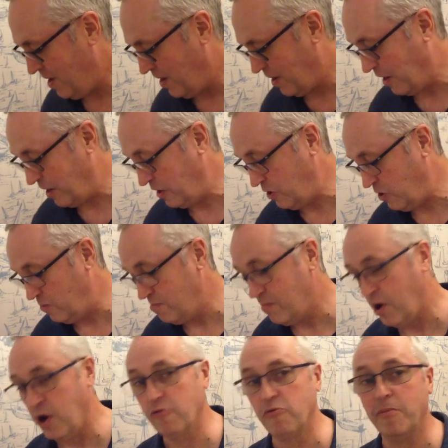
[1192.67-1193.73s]
You
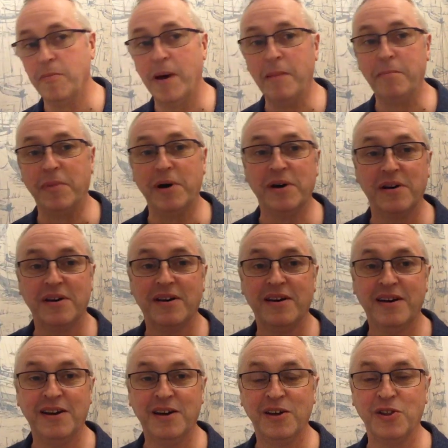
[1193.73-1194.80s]
might remember
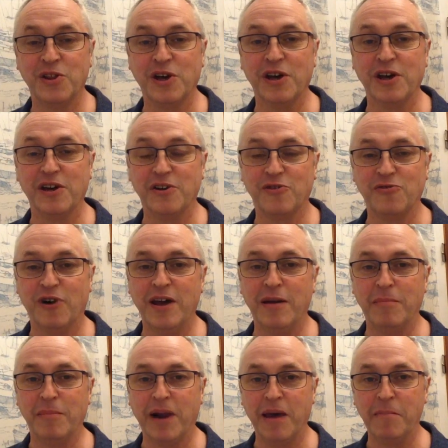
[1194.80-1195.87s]
that
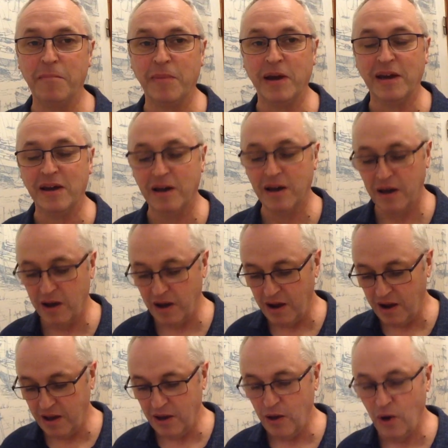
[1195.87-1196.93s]
Graham lent me
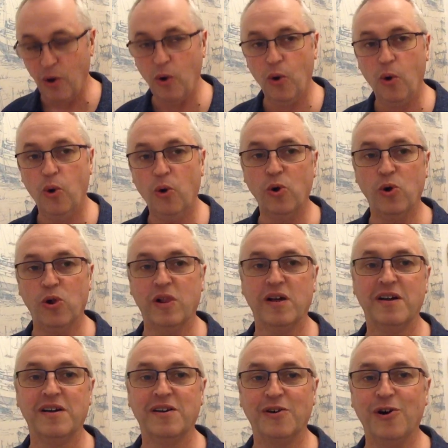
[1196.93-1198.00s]
all
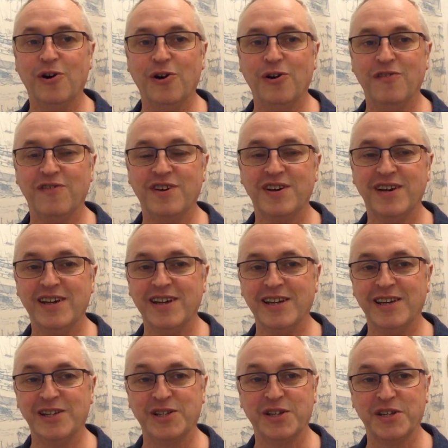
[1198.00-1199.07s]
of
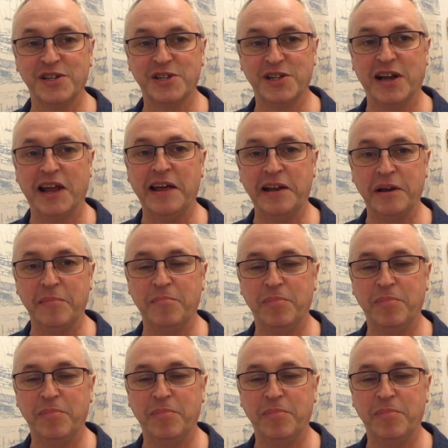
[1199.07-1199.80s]
his slant